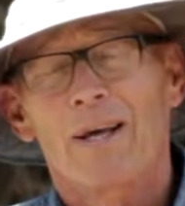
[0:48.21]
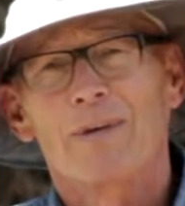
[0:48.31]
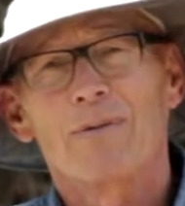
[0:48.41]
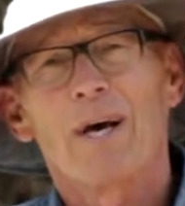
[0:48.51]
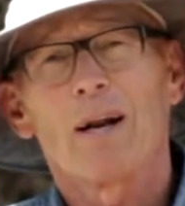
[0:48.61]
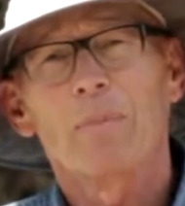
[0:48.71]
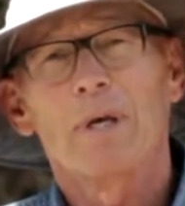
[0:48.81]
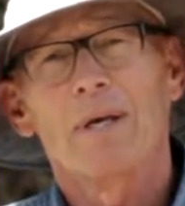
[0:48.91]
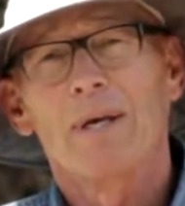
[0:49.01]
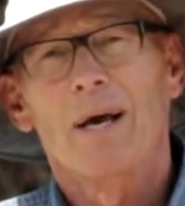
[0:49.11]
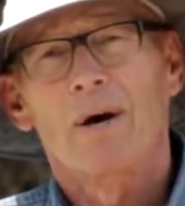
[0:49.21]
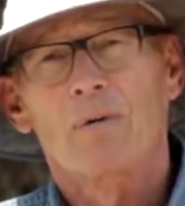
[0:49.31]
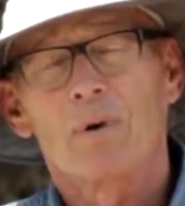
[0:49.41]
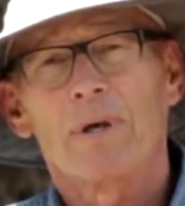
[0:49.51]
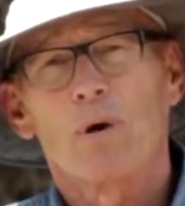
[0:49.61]
You've got to be
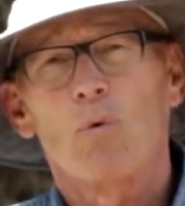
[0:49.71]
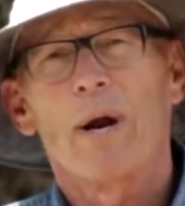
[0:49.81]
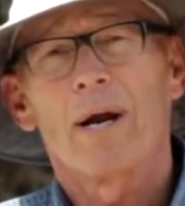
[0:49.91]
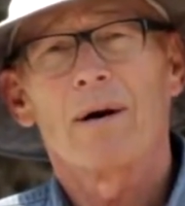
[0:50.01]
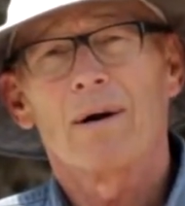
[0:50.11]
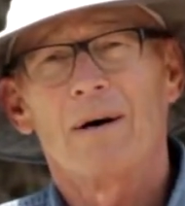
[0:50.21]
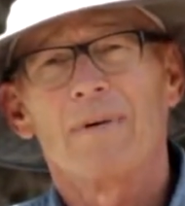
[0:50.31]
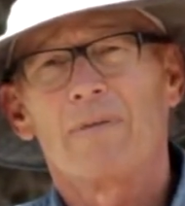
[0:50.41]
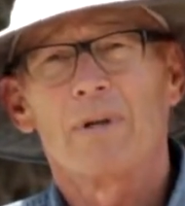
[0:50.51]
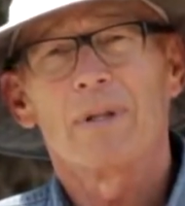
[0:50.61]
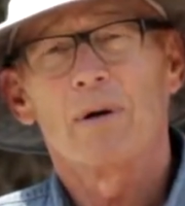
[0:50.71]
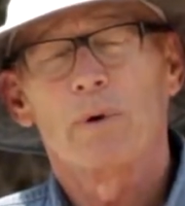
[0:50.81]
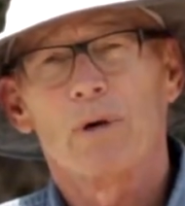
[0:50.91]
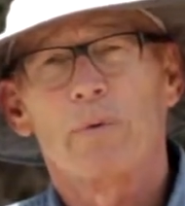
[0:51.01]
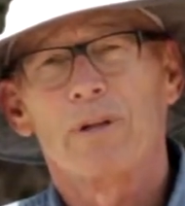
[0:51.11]
really aware of everything
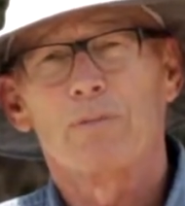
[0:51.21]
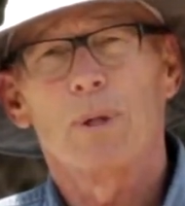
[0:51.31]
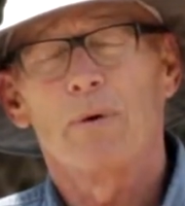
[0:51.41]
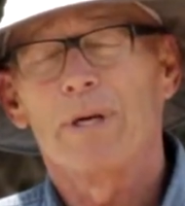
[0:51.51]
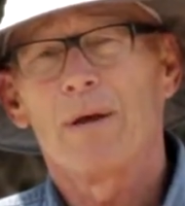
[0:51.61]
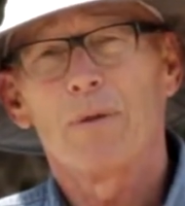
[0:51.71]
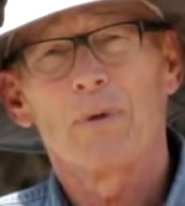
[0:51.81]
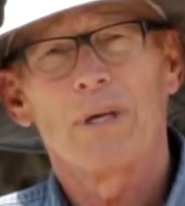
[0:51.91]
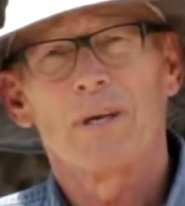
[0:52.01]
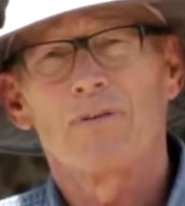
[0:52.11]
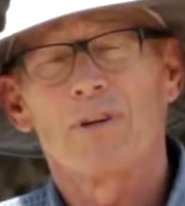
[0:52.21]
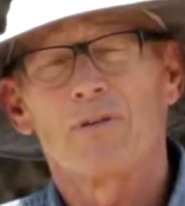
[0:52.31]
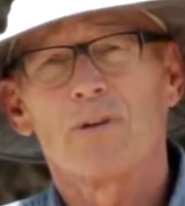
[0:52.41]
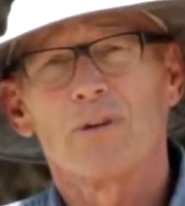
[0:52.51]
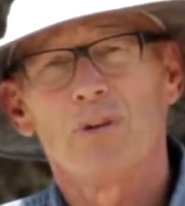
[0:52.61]
when the wind's blowing. The other thing is,
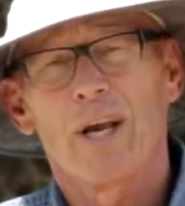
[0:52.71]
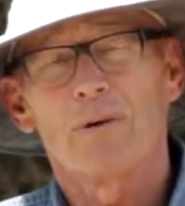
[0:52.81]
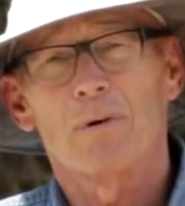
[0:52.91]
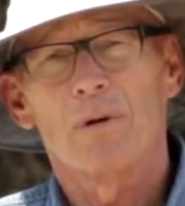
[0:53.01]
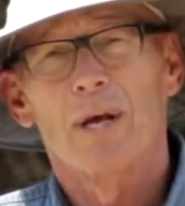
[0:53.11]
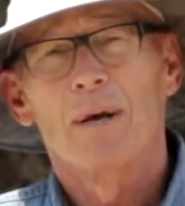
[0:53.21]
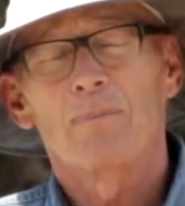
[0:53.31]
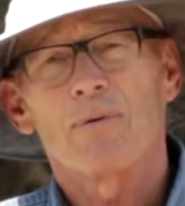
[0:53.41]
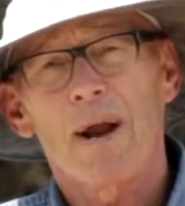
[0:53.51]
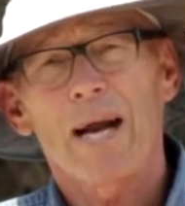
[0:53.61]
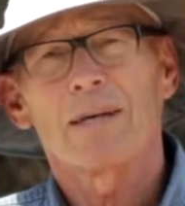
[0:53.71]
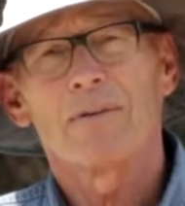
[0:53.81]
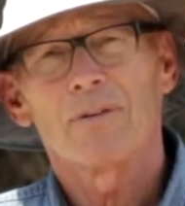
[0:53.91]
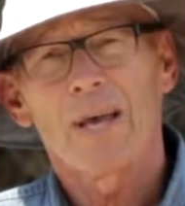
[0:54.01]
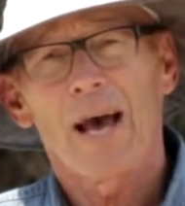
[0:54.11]
just in general,
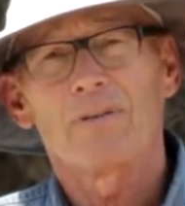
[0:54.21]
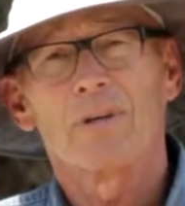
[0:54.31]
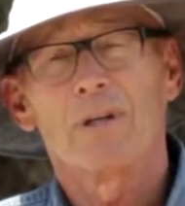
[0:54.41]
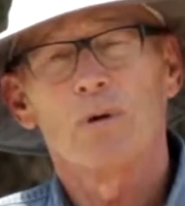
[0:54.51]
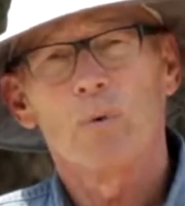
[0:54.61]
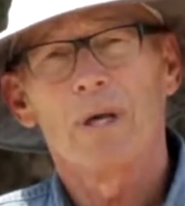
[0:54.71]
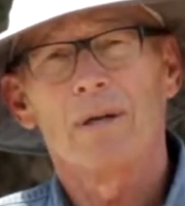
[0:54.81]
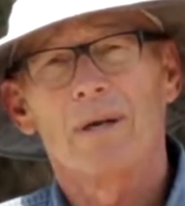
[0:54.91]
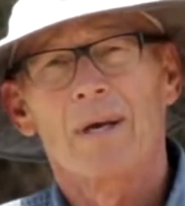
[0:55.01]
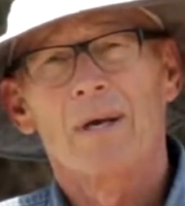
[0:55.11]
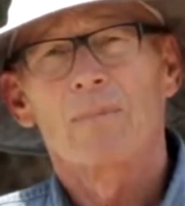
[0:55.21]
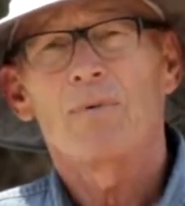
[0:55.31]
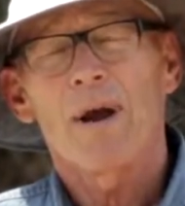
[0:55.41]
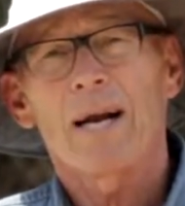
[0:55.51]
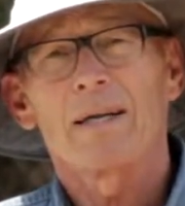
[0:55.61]
practice casting in the wind.
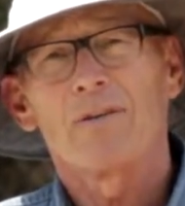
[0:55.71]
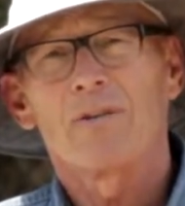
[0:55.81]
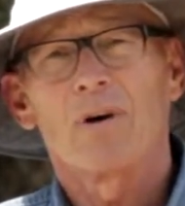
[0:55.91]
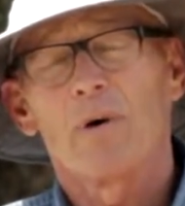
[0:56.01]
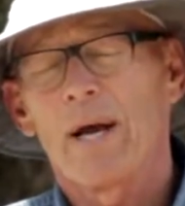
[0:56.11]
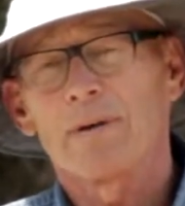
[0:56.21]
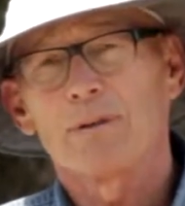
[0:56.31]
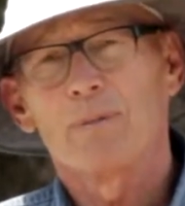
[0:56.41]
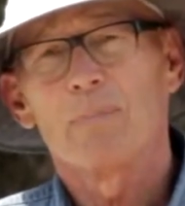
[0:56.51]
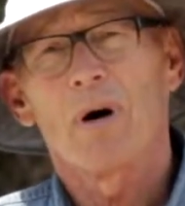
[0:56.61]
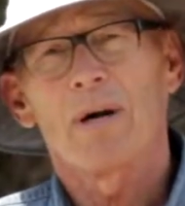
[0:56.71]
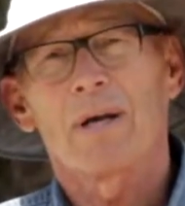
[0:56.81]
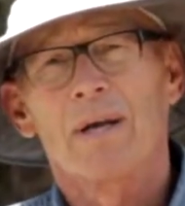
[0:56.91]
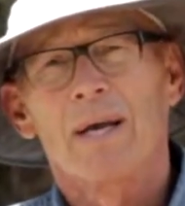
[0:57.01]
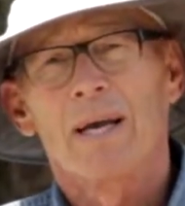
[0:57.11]
Practice going out to a
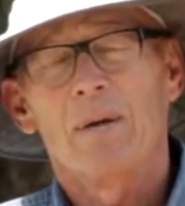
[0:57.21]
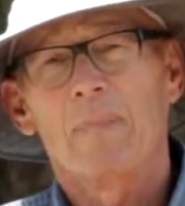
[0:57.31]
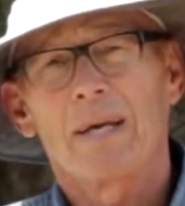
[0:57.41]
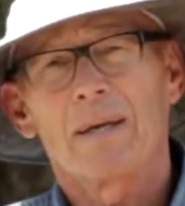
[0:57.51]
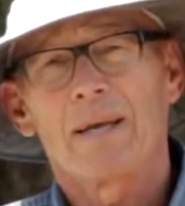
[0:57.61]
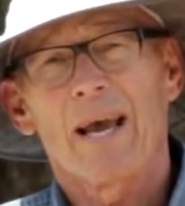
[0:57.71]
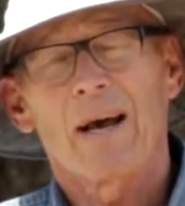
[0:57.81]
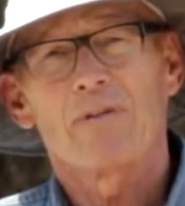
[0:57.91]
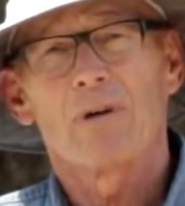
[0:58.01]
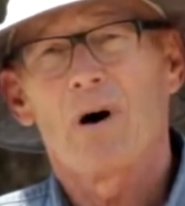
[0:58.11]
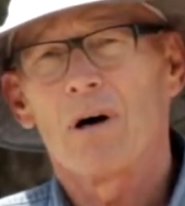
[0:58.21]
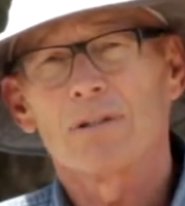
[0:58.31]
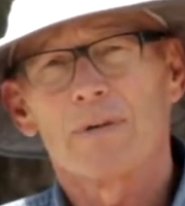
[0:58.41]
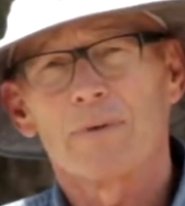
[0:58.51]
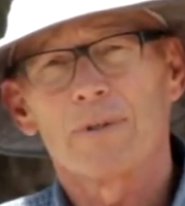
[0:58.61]
park and making casts in
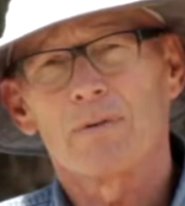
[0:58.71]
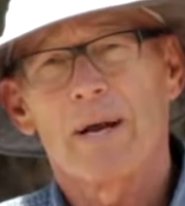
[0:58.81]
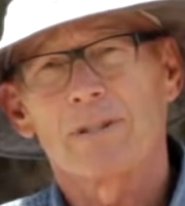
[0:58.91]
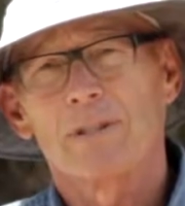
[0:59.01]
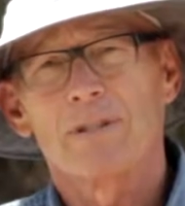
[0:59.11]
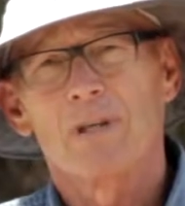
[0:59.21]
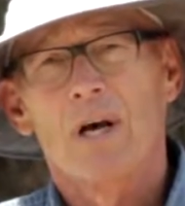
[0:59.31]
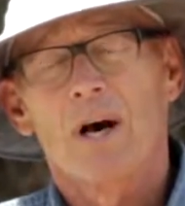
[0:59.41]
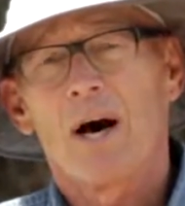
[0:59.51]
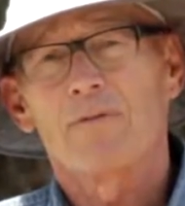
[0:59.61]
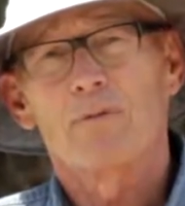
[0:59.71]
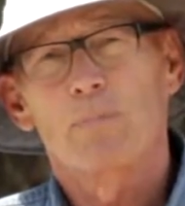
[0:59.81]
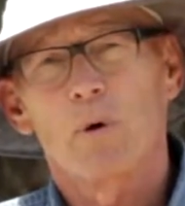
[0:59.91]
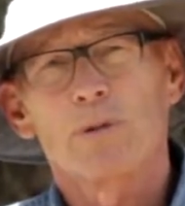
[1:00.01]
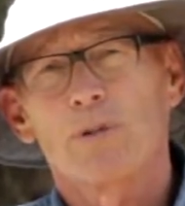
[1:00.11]
all different directions off
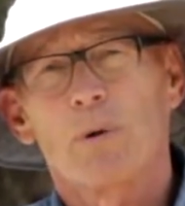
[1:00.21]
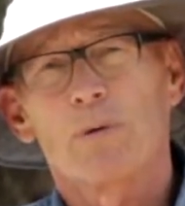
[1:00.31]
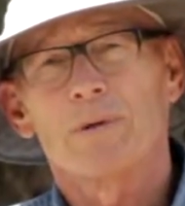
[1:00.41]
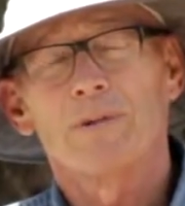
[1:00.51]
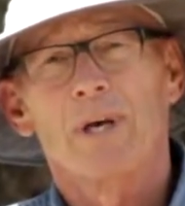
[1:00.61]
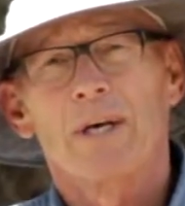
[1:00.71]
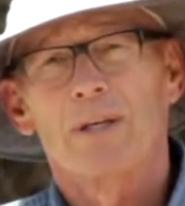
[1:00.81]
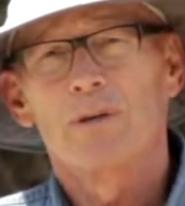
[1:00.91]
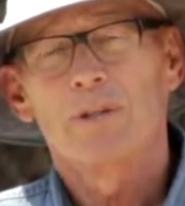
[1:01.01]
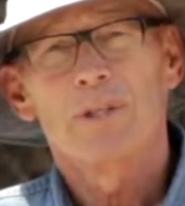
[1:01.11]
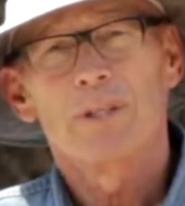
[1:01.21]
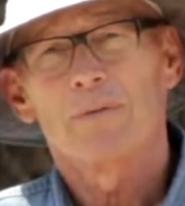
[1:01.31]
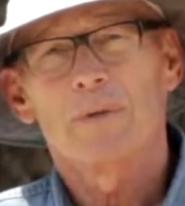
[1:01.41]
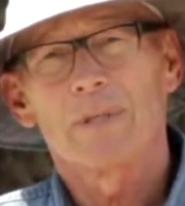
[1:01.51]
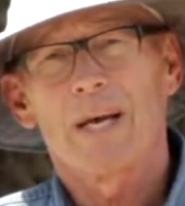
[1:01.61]
of both shoulders using
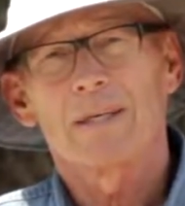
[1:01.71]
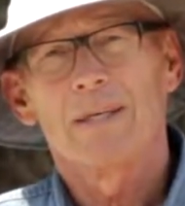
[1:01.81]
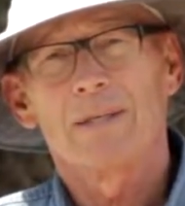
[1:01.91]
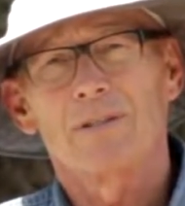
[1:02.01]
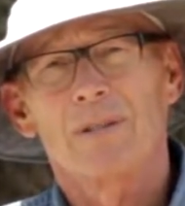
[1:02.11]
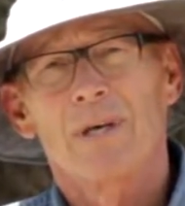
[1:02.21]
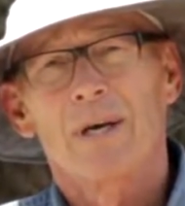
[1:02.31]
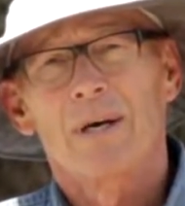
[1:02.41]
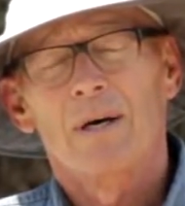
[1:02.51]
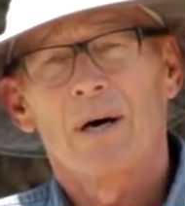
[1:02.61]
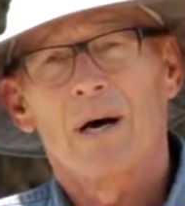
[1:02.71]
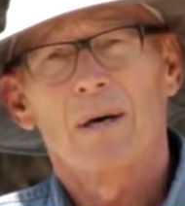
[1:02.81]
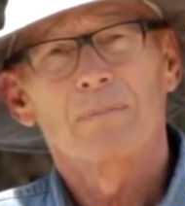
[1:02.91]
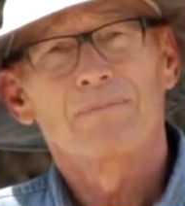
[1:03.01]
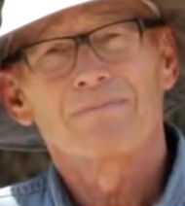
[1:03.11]
different techniques.
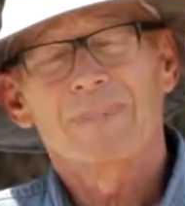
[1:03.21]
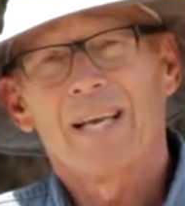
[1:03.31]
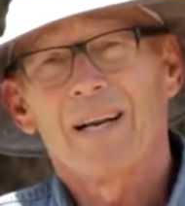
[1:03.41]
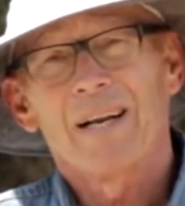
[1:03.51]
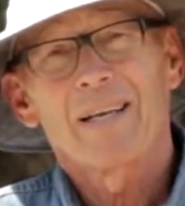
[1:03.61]
Again, I